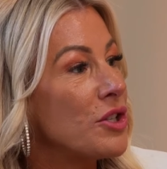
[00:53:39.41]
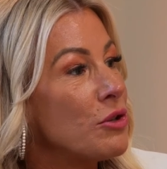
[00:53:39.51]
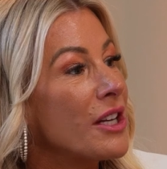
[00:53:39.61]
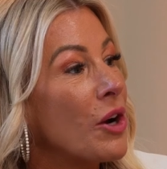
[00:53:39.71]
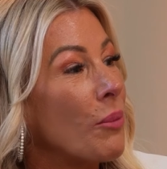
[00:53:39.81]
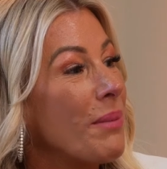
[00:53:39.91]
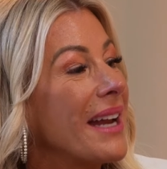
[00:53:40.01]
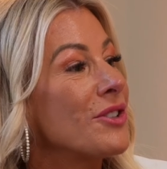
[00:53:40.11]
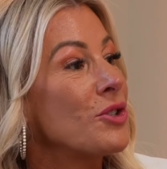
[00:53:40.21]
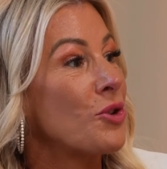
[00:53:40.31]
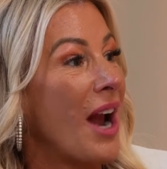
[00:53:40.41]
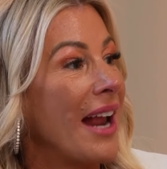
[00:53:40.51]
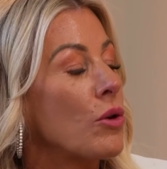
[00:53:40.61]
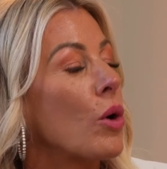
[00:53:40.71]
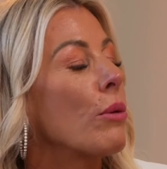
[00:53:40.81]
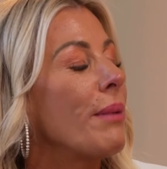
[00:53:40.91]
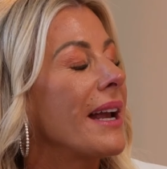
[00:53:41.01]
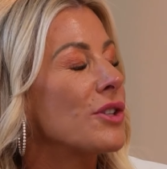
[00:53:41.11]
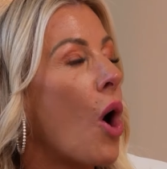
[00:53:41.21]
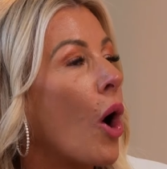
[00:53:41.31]
it's usually her biggest strength or her
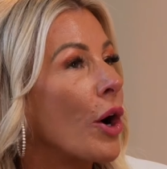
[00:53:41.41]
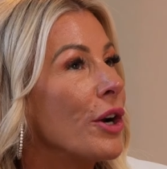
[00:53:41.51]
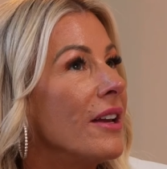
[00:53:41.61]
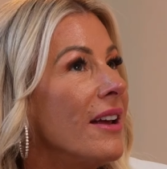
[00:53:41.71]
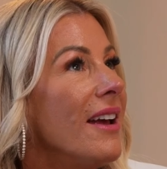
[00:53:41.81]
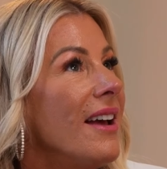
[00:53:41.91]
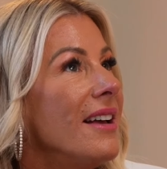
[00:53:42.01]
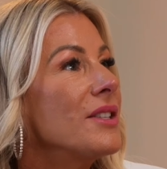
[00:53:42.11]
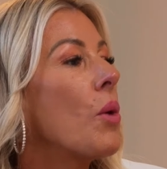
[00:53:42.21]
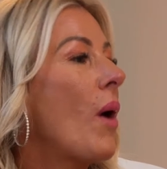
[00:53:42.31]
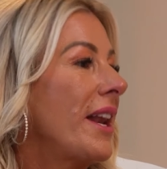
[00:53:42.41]
biggest heart to